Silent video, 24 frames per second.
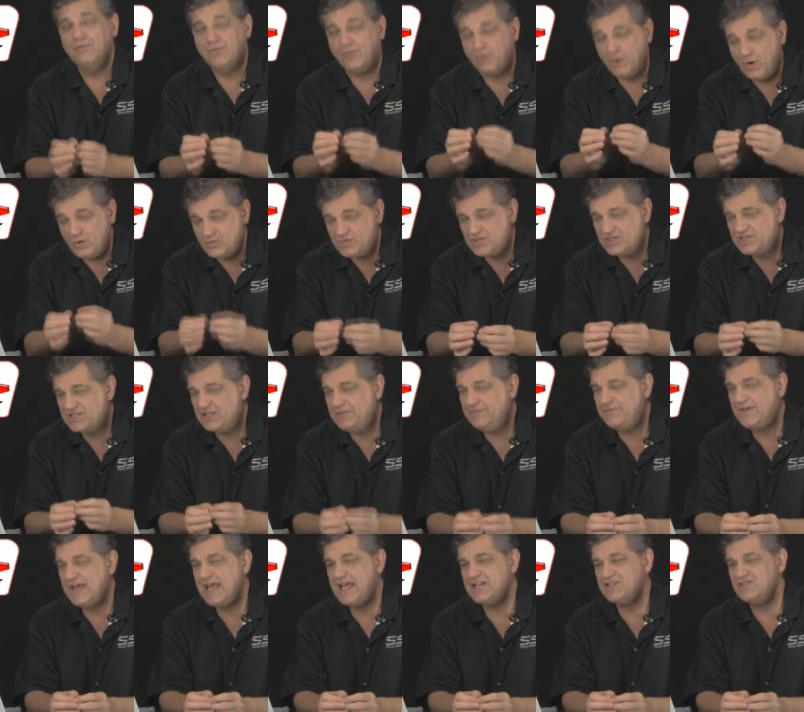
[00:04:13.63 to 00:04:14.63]
Ferociously
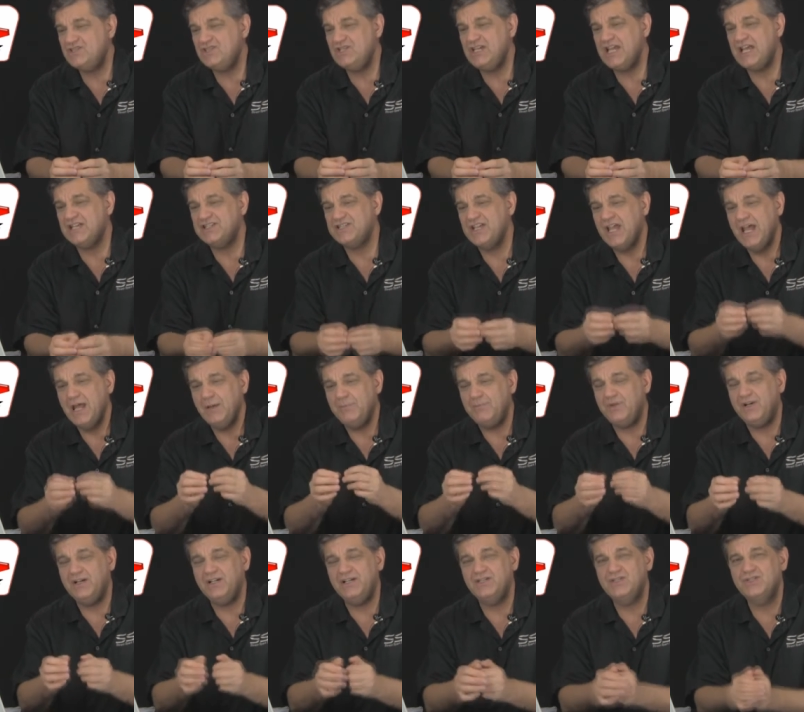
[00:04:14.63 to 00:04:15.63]
fast, yes,
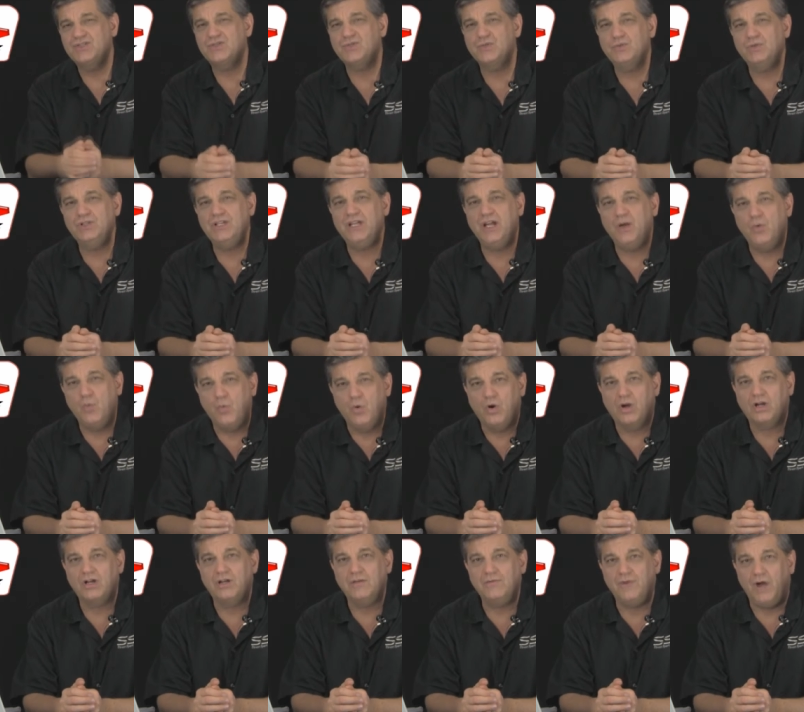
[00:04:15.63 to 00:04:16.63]
but it is truly a
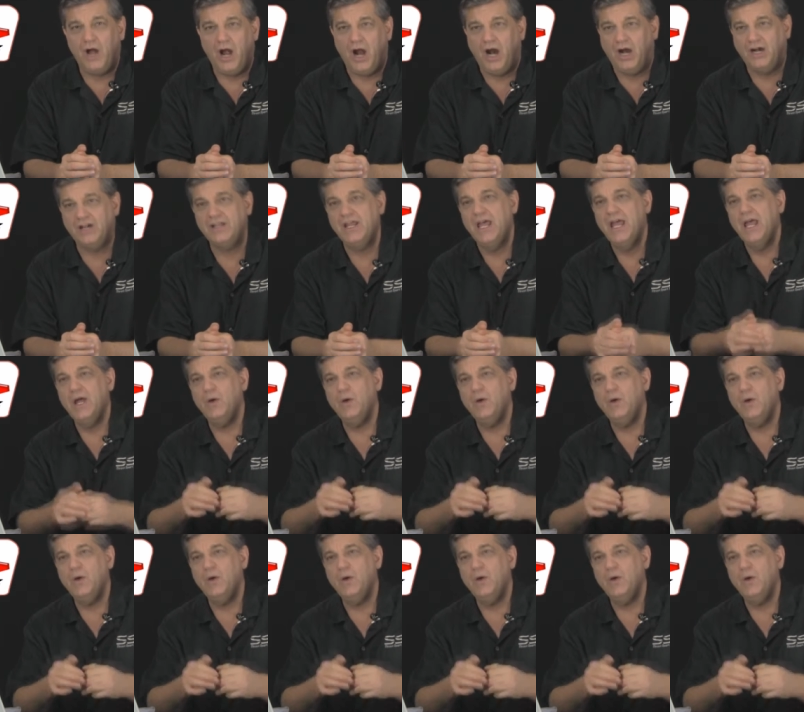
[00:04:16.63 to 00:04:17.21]
work of art.